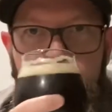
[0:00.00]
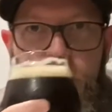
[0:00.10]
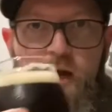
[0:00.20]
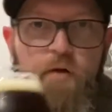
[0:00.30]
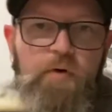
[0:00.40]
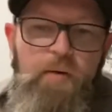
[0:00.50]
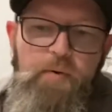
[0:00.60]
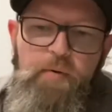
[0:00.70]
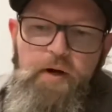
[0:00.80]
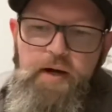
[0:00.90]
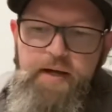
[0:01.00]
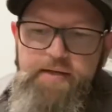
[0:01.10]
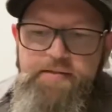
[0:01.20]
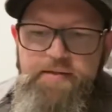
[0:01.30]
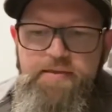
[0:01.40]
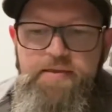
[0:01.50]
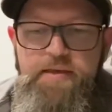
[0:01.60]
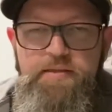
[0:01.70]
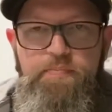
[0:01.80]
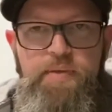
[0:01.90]
Aroma wise,
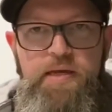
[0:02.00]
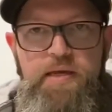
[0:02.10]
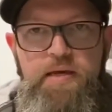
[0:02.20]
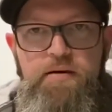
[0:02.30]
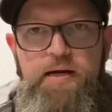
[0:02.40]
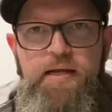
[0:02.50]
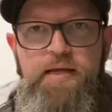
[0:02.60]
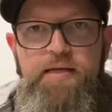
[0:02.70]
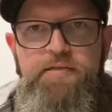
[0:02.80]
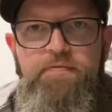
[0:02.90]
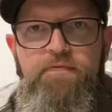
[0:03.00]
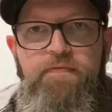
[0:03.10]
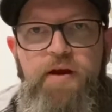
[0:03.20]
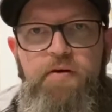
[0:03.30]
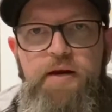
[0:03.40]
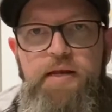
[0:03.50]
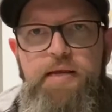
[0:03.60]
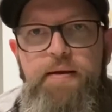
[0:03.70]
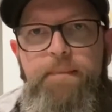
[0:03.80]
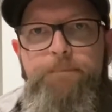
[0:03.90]
this beer is
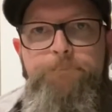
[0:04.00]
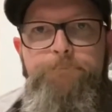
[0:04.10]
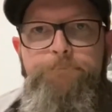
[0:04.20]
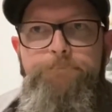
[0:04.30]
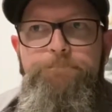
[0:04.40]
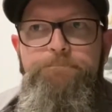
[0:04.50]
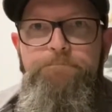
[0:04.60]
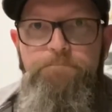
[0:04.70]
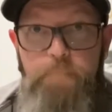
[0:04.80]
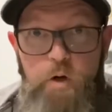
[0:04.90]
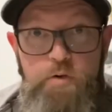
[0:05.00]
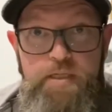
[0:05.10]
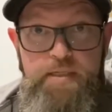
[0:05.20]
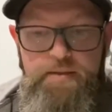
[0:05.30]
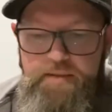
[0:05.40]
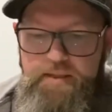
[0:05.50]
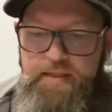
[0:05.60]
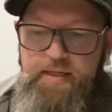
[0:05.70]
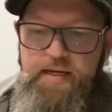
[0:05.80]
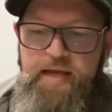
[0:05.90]
very malty.
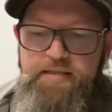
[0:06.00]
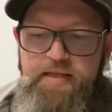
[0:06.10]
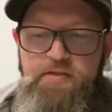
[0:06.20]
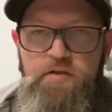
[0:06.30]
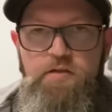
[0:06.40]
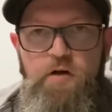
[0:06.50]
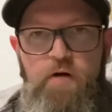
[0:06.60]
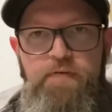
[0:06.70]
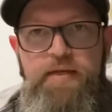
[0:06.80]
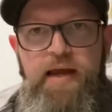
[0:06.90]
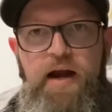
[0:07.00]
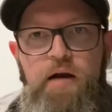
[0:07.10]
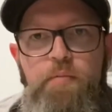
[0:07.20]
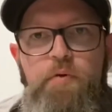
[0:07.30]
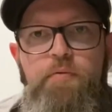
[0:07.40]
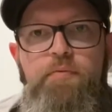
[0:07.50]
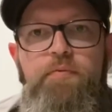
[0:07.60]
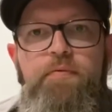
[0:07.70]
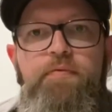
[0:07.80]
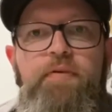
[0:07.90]
It has that sort of toffee caramel
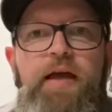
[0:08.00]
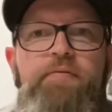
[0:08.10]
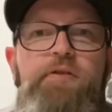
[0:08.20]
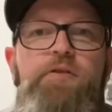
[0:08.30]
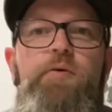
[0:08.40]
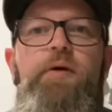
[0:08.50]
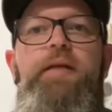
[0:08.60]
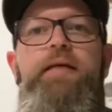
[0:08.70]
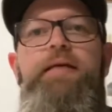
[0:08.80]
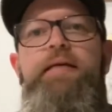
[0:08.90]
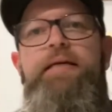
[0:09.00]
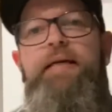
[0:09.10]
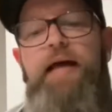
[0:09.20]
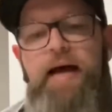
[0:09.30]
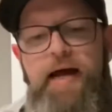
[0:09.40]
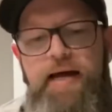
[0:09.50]
flavour to it. I